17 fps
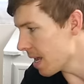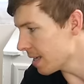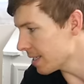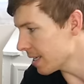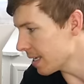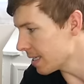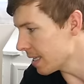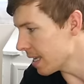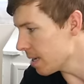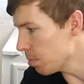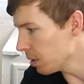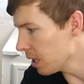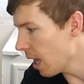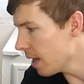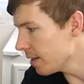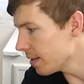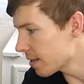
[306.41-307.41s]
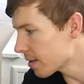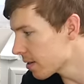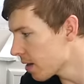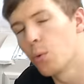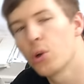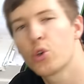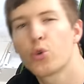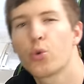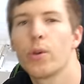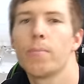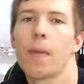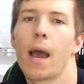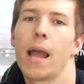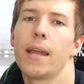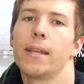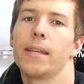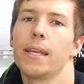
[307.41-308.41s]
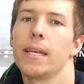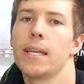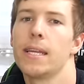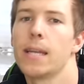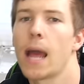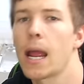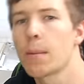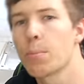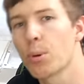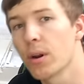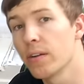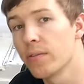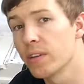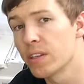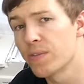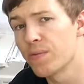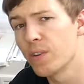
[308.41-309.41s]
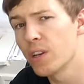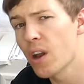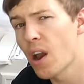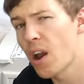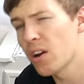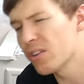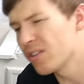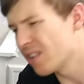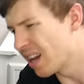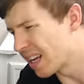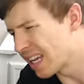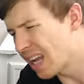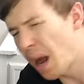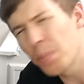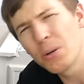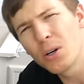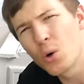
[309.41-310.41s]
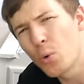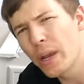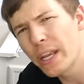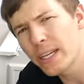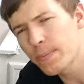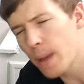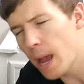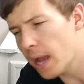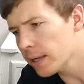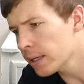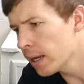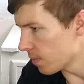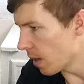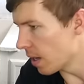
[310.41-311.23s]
SSD plates, which we made in a previous video a couple of weeks back,